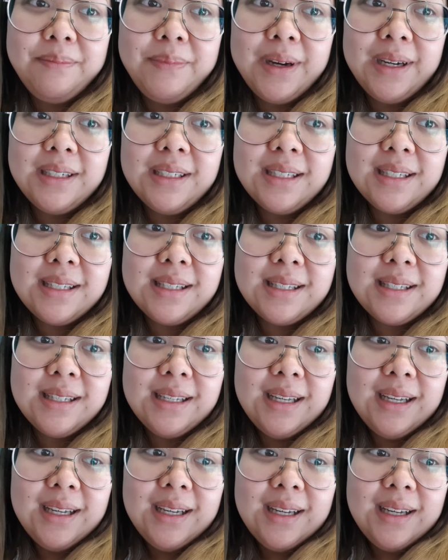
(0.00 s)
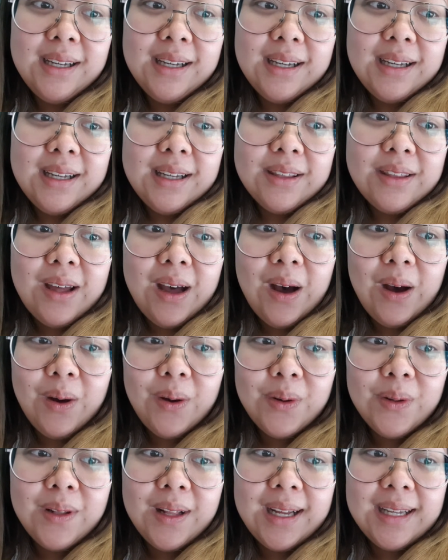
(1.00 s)
But just the
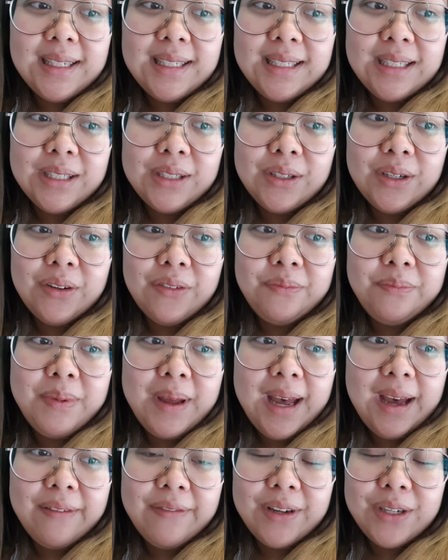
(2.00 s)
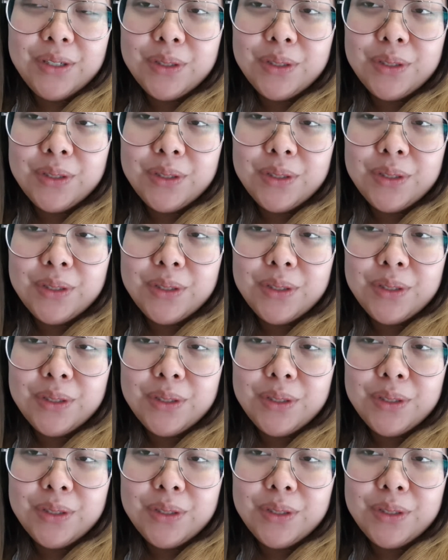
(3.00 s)
whole idea of having